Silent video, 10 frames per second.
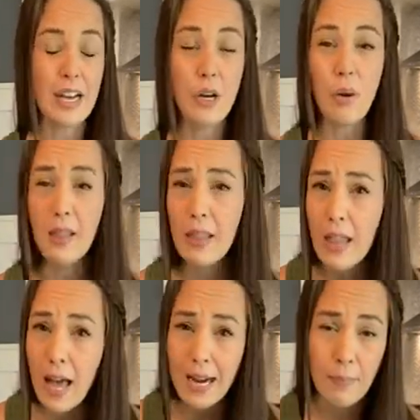I know a
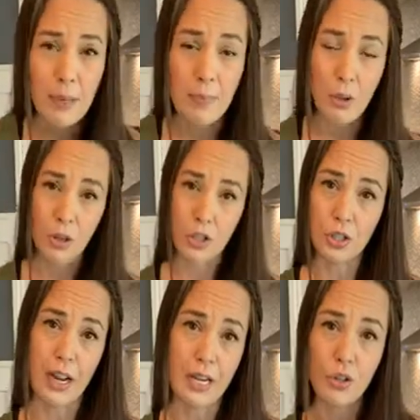lot of people are
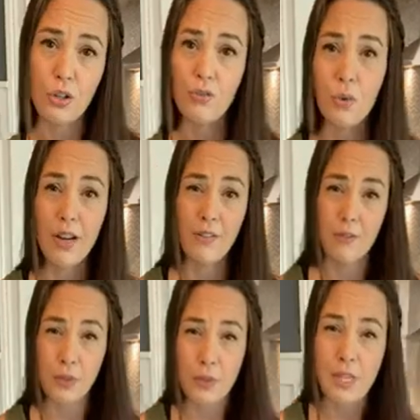trying to avoid
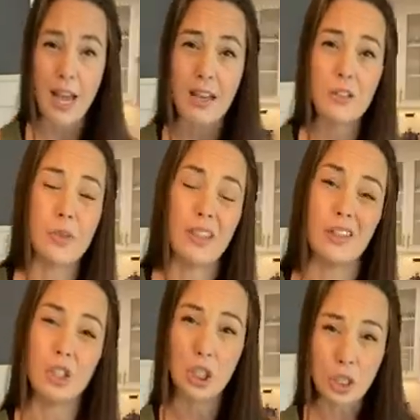food dyes with
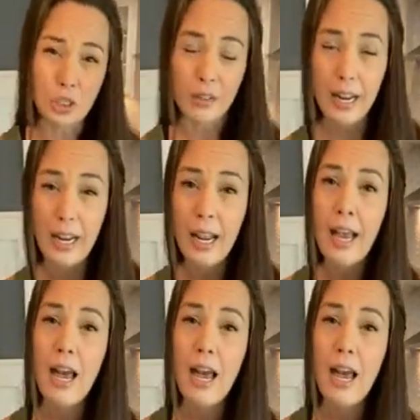their children